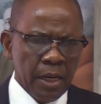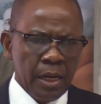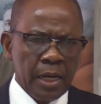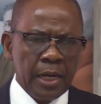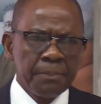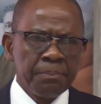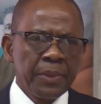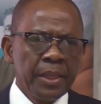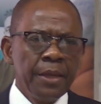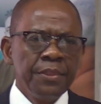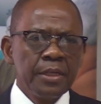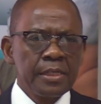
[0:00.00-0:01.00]
At
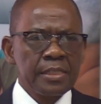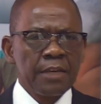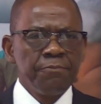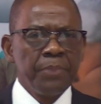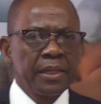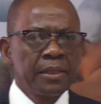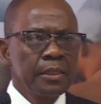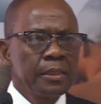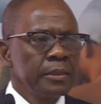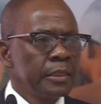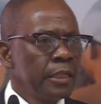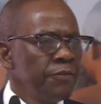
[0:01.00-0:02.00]
the Reserve Bank,
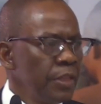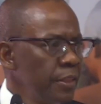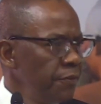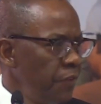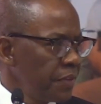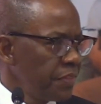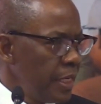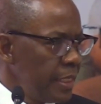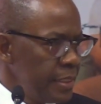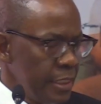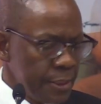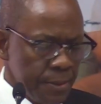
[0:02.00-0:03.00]
given the fact
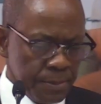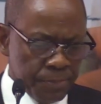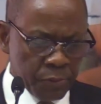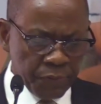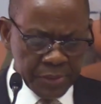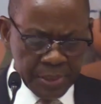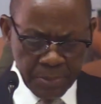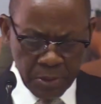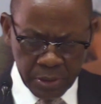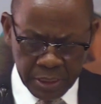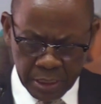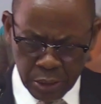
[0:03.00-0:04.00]
that, as Professor
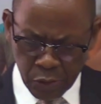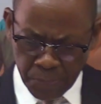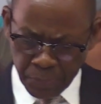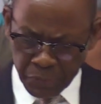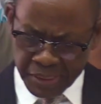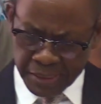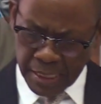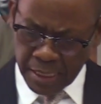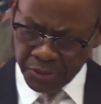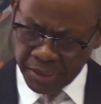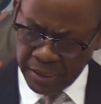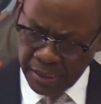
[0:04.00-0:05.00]
Makuchikana pointed out,